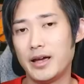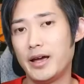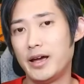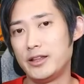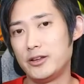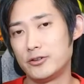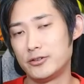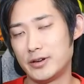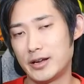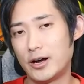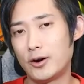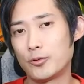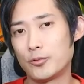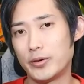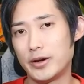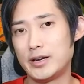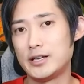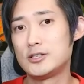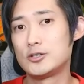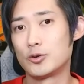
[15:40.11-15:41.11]
and you're now
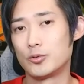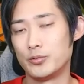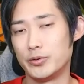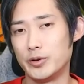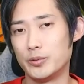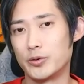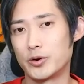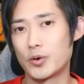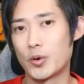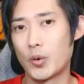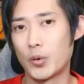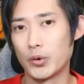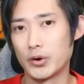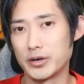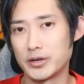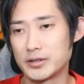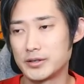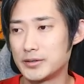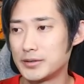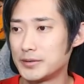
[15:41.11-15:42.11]
ready to
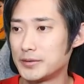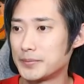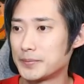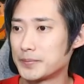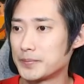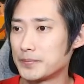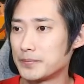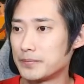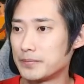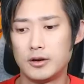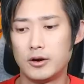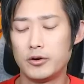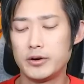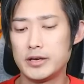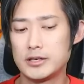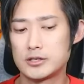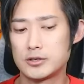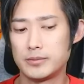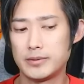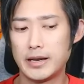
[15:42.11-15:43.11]
re-record.
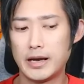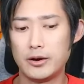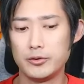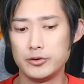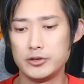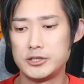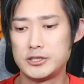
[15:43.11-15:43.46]
Okay, so now you